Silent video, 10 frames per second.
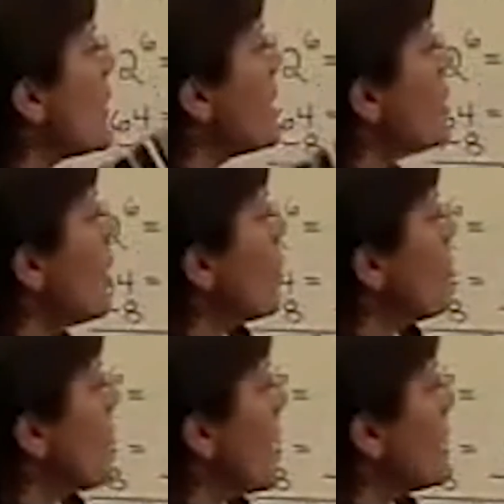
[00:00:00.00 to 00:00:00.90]
want to know
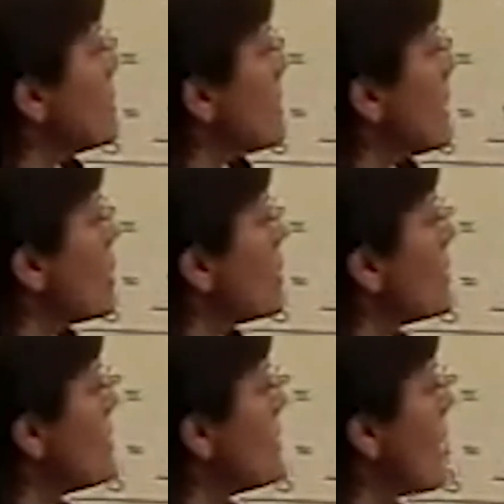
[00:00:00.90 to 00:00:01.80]
if that is
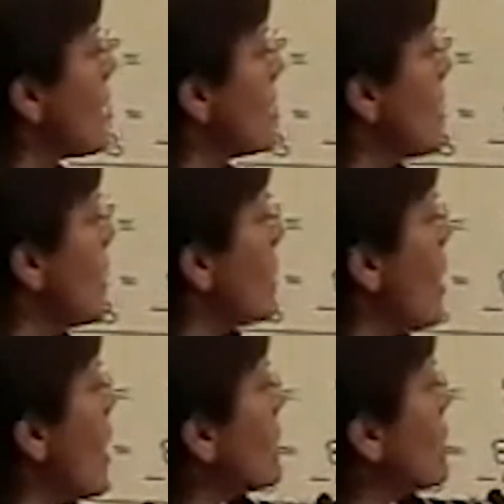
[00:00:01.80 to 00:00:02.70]
equal to 6. Again,
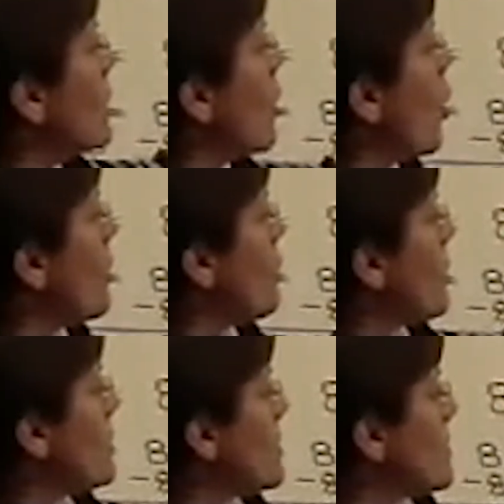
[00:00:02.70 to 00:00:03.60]
log, open
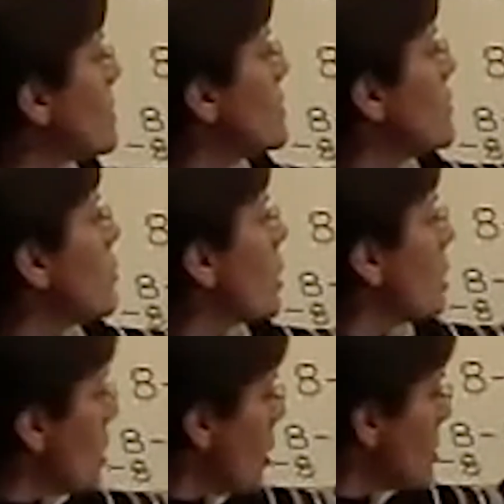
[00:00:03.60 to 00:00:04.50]
parentheses,
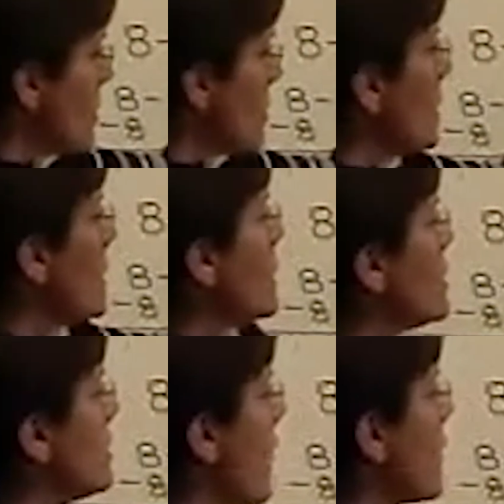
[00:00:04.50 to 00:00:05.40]
64, close them,
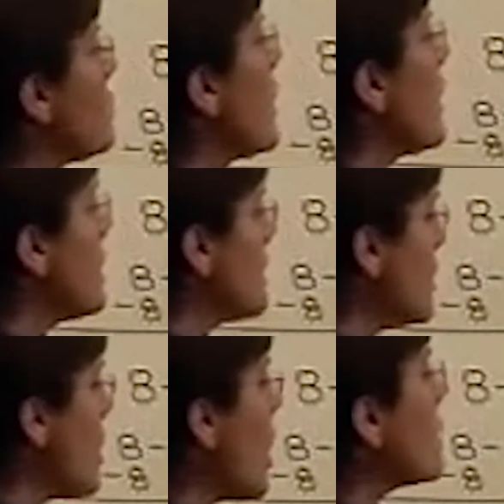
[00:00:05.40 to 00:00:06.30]
divided by, hit
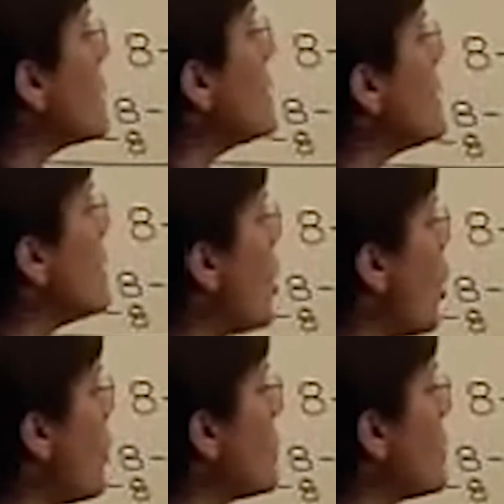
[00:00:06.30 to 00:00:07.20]
the log key,
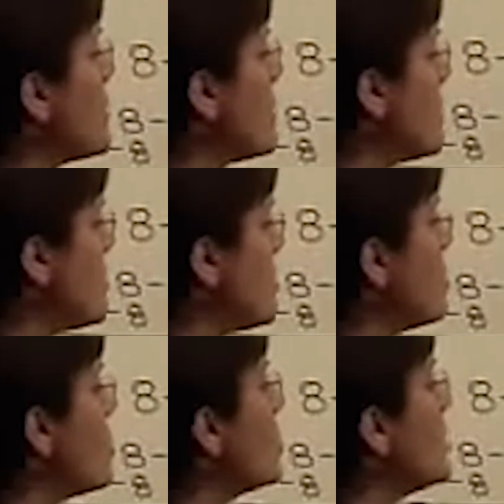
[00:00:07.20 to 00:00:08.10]
open parentheses,
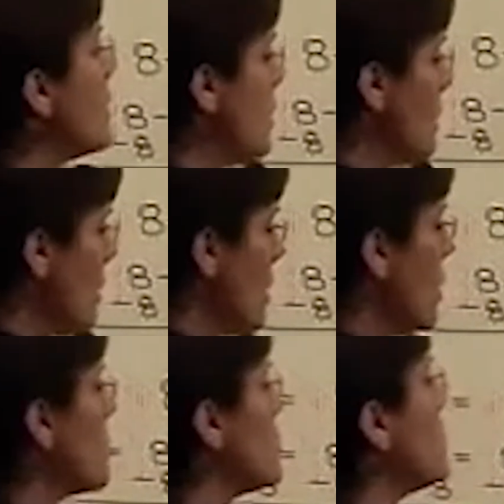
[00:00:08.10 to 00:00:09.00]
2,
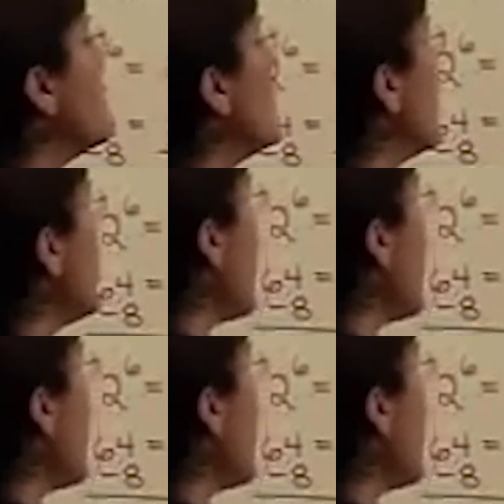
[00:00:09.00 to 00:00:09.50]
close them, hit